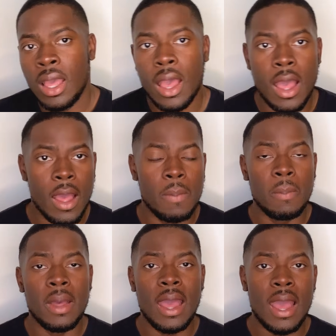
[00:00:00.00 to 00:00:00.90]

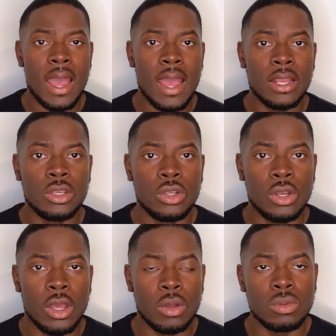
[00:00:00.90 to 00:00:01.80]
And you
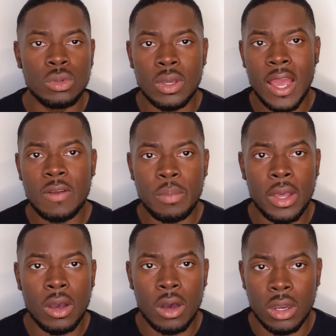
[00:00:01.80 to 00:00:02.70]
know, you kind of put
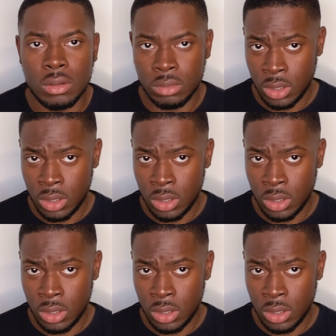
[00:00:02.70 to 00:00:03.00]
it on